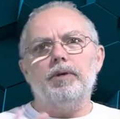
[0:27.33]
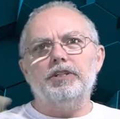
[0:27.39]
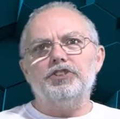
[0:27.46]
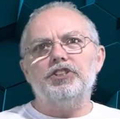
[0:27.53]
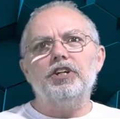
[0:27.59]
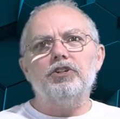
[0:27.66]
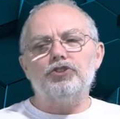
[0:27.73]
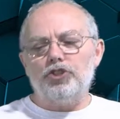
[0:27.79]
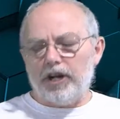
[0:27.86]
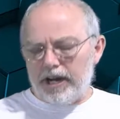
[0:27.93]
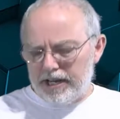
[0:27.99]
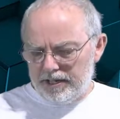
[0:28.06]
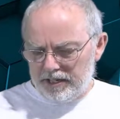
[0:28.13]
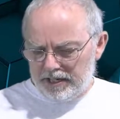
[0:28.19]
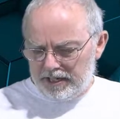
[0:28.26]
still
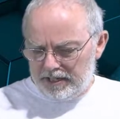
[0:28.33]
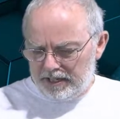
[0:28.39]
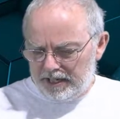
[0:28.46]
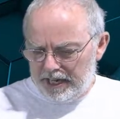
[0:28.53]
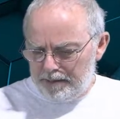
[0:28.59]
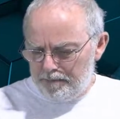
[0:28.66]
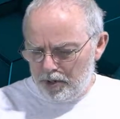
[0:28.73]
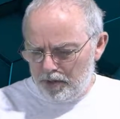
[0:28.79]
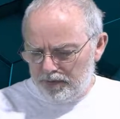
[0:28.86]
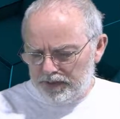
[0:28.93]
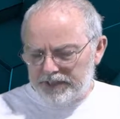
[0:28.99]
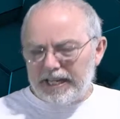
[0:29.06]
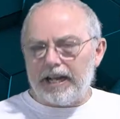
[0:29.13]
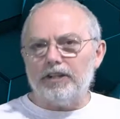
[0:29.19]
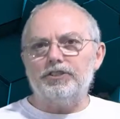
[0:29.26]
trying to keep moving,
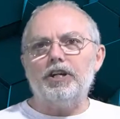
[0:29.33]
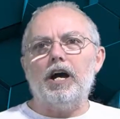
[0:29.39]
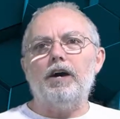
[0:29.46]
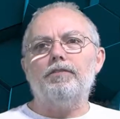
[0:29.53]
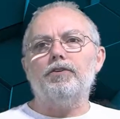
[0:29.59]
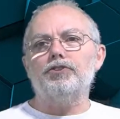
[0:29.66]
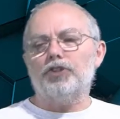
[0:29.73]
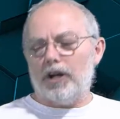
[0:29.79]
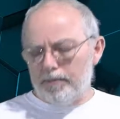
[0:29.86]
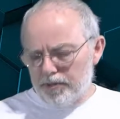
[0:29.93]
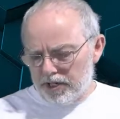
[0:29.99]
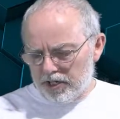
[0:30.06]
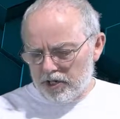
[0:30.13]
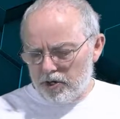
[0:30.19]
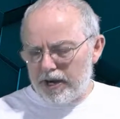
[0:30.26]
sounds awful. So I'm
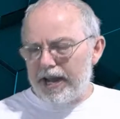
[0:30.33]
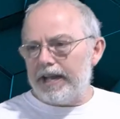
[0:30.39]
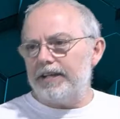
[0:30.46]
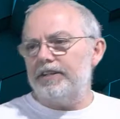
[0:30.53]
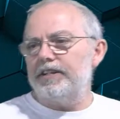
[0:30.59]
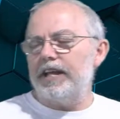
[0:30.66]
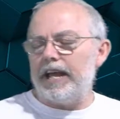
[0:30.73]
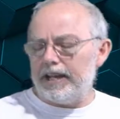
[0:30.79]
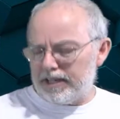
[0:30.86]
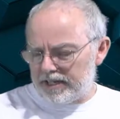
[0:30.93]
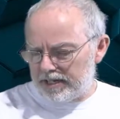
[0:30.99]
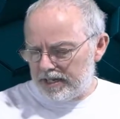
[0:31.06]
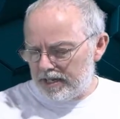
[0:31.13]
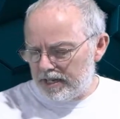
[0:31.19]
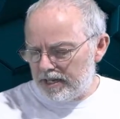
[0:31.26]
going to go ahead
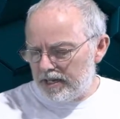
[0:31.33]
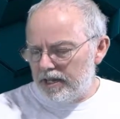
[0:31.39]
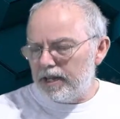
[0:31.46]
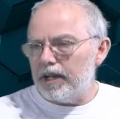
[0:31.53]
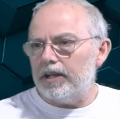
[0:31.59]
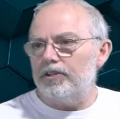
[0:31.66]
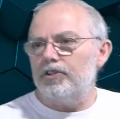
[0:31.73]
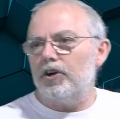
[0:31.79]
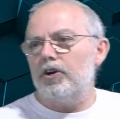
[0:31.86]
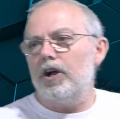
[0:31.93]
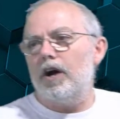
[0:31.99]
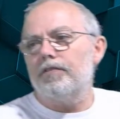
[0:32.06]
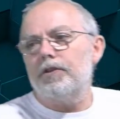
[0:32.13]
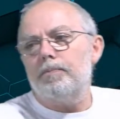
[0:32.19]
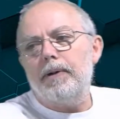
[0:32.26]
and turn
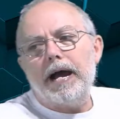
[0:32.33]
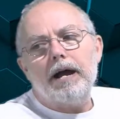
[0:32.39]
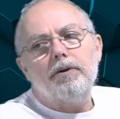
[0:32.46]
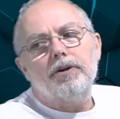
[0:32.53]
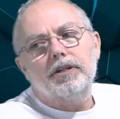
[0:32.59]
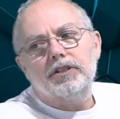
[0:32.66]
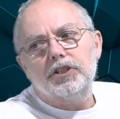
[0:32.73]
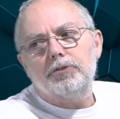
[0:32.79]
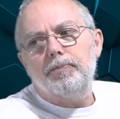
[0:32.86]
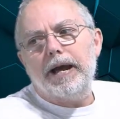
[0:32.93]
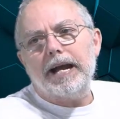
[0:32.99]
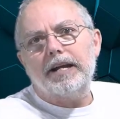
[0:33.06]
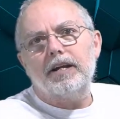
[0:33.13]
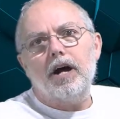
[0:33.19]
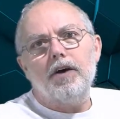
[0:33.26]
off the power and just
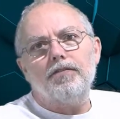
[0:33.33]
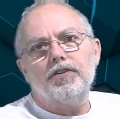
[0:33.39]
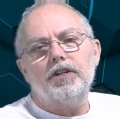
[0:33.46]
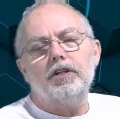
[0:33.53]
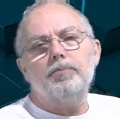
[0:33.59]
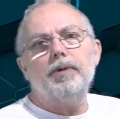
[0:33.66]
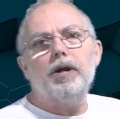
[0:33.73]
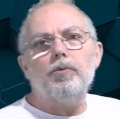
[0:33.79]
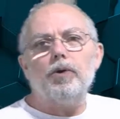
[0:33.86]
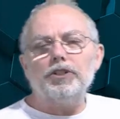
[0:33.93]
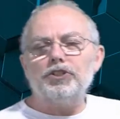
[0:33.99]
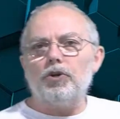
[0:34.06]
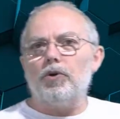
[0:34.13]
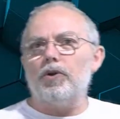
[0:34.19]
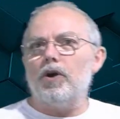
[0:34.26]
back it off a little bit.
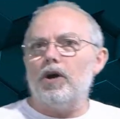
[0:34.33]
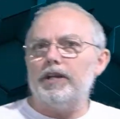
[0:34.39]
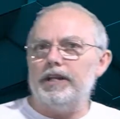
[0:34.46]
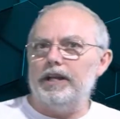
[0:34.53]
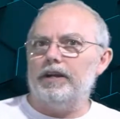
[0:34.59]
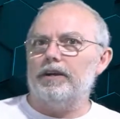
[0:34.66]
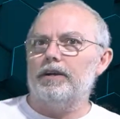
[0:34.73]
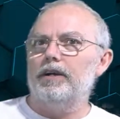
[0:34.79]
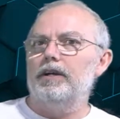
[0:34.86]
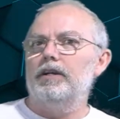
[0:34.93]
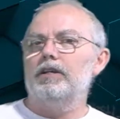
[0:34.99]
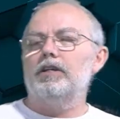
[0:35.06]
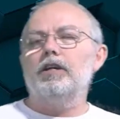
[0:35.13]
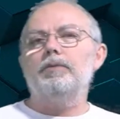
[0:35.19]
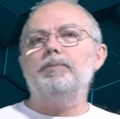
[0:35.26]
What's going on here?
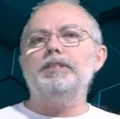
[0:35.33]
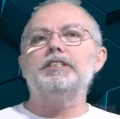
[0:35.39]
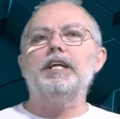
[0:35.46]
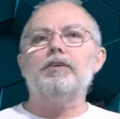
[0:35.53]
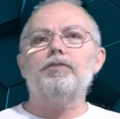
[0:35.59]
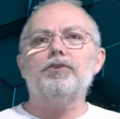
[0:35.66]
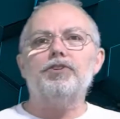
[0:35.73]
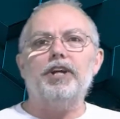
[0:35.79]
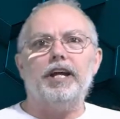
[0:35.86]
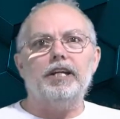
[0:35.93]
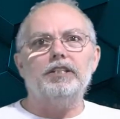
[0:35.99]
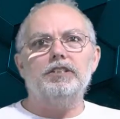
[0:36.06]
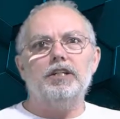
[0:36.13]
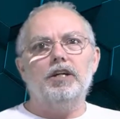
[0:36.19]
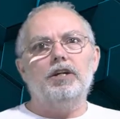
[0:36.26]
Could be several
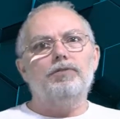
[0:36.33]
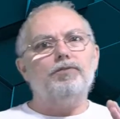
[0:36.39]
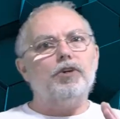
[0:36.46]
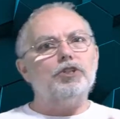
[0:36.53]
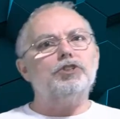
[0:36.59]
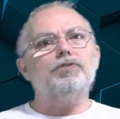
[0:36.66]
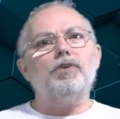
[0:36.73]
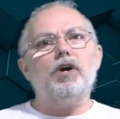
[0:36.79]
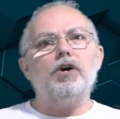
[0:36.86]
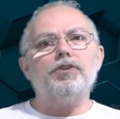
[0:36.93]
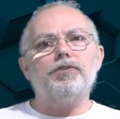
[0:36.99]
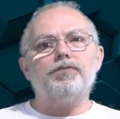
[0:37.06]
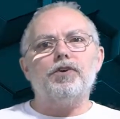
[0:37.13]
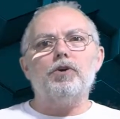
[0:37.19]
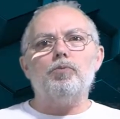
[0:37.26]
things. First of all,
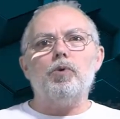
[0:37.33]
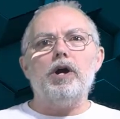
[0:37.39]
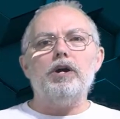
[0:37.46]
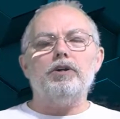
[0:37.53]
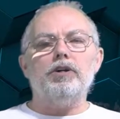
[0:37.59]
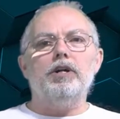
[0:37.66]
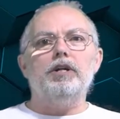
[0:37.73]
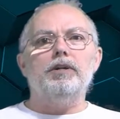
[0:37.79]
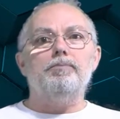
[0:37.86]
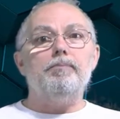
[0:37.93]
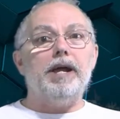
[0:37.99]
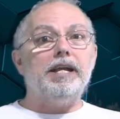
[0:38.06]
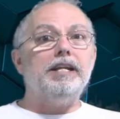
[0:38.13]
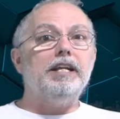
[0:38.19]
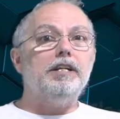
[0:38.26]
the firmware
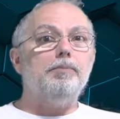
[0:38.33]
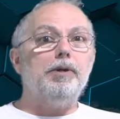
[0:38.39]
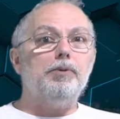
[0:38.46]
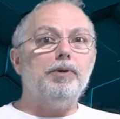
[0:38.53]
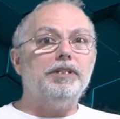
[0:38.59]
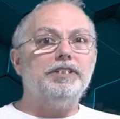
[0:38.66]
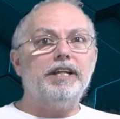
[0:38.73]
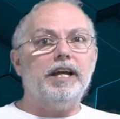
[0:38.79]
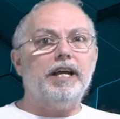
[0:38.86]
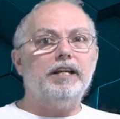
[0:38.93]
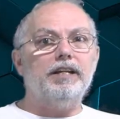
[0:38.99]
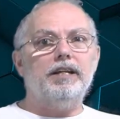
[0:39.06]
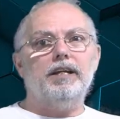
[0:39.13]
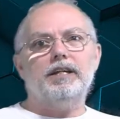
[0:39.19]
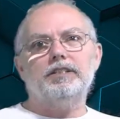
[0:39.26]
may need to be reset,
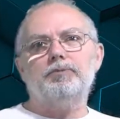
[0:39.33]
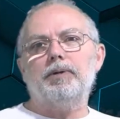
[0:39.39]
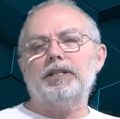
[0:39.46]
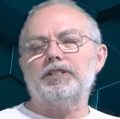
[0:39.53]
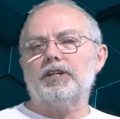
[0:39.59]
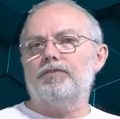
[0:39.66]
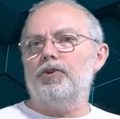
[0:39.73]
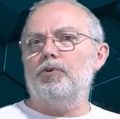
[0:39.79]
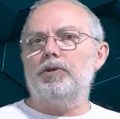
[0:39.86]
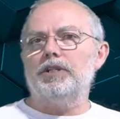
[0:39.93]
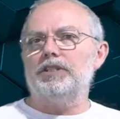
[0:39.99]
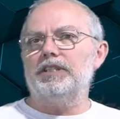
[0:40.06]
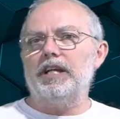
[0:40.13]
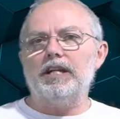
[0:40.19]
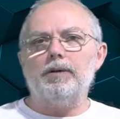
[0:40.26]
especially if you were in
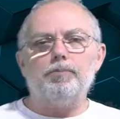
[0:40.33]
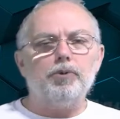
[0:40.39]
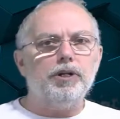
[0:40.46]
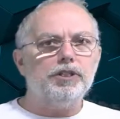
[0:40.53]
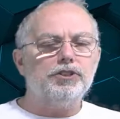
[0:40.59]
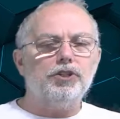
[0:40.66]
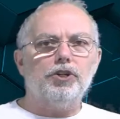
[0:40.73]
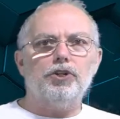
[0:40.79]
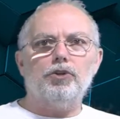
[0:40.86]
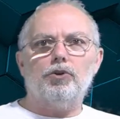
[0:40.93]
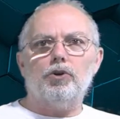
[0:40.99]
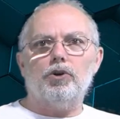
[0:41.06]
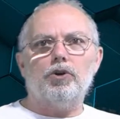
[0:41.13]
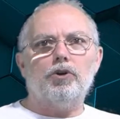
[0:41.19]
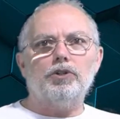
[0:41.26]
the setup wizard
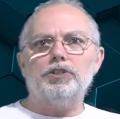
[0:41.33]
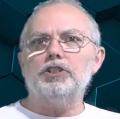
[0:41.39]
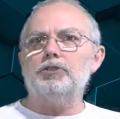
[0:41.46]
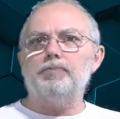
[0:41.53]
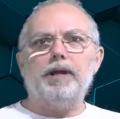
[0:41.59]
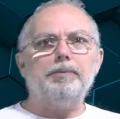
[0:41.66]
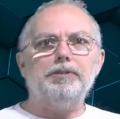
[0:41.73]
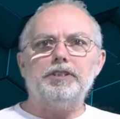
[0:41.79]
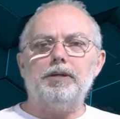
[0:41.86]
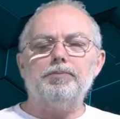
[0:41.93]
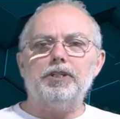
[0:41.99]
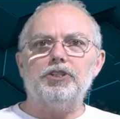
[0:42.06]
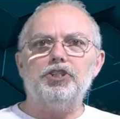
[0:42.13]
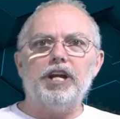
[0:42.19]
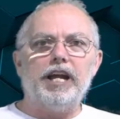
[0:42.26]
or just maybe
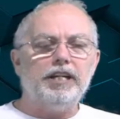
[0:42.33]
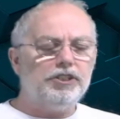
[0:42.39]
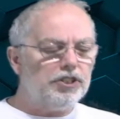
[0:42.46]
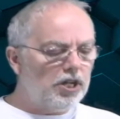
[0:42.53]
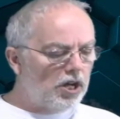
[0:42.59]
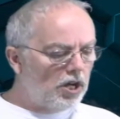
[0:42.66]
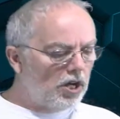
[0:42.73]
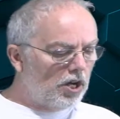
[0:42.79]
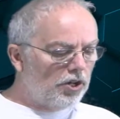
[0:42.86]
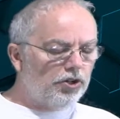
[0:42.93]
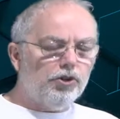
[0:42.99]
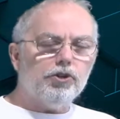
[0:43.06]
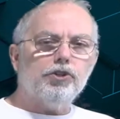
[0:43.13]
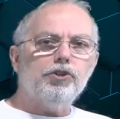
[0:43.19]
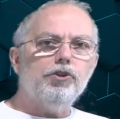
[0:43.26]
something changed.
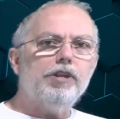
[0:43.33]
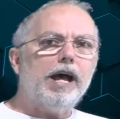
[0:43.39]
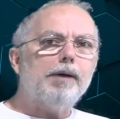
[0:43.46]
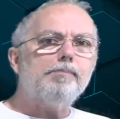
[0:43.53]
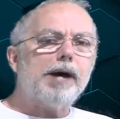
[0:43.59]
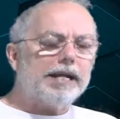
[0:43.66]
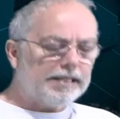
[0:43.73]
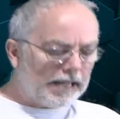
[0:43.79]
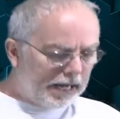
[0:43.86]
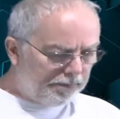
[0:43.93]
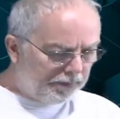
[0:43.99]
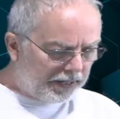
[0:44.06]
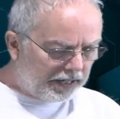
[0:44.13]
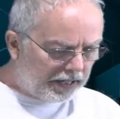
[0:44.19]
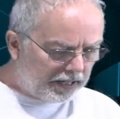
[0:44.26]
You can do that by
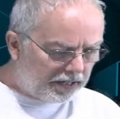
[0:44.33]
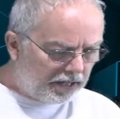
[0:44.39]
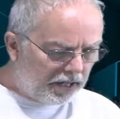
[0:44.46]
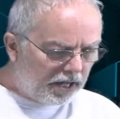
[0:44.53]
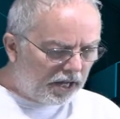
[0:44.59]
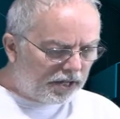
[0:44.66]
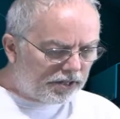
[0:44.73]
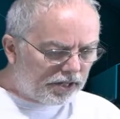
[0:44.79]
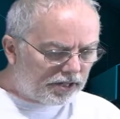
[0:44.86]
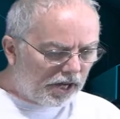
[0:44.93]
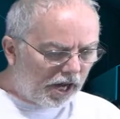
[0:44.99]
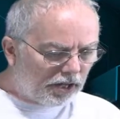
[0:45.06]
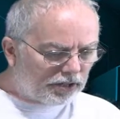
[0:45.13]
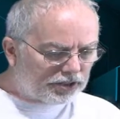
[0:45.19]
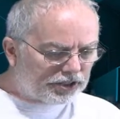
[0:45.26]
typing in the
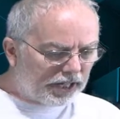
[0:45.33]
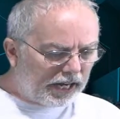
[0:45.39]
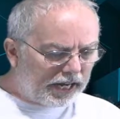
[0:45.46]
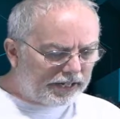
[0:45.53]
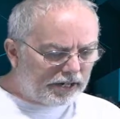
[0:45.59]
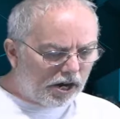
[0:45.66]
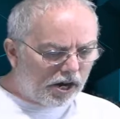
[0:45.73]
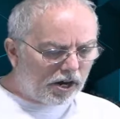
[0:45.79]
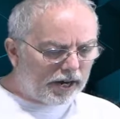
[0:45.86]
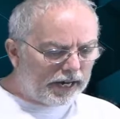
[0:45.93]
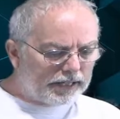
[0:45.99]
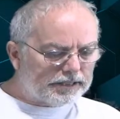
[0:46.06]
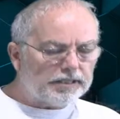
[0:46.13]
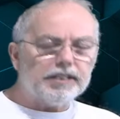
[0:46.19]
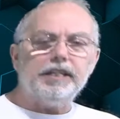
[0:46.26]
$sign
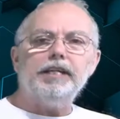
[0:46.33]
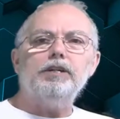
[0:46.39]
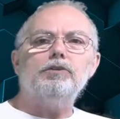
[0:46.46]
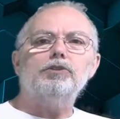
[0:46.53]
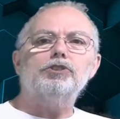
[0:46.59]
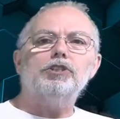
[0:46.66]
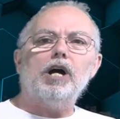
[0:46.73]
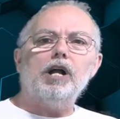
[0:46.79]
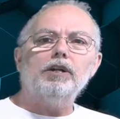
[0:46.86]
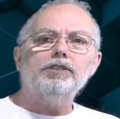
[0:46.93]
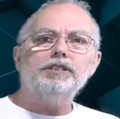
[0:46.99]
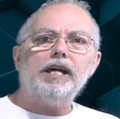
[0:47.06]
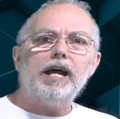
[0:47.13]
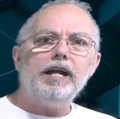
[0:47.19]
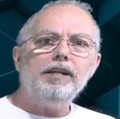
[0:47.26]
RST equals
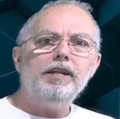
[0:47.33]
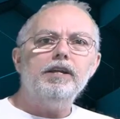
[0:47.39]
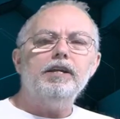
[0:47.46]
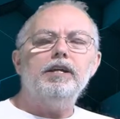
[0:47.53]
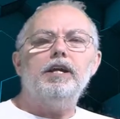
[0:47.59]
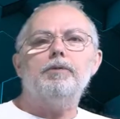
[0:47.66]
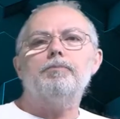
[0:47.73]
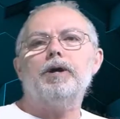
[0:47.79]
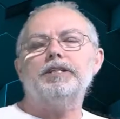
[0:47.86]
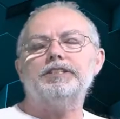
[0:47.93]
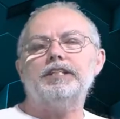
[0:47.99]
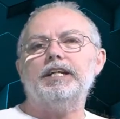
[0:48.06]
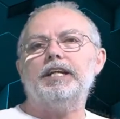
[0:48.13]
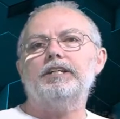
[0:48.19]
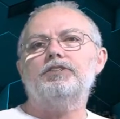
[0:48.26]
$sign and
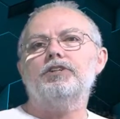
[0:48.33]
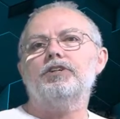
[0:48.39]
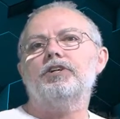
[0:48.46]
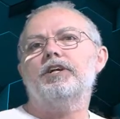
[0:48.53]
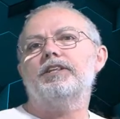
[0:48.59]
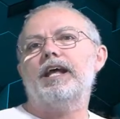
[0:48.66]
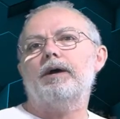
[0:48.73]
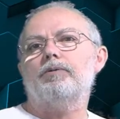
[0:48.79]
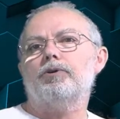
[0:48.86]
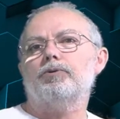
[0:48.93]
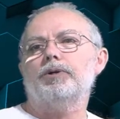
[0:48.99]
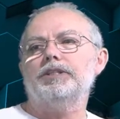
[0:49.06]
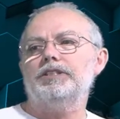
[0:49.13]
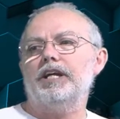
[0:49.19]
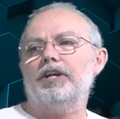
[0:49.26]
pressing enter. That will
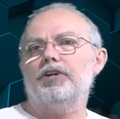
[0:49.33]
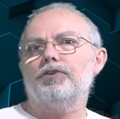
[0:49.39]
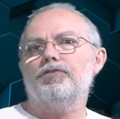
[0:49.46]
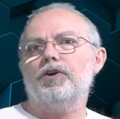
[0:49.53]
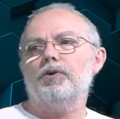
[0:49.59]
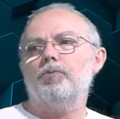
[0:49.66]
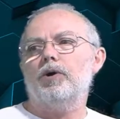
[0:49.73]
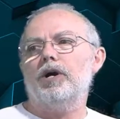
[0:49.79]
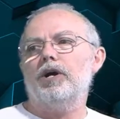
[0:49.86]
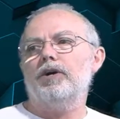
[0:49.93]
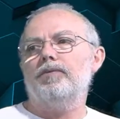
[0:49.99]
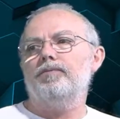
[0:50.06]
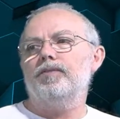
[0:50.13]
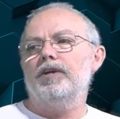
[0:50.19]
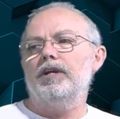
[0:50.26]
reset your firmware.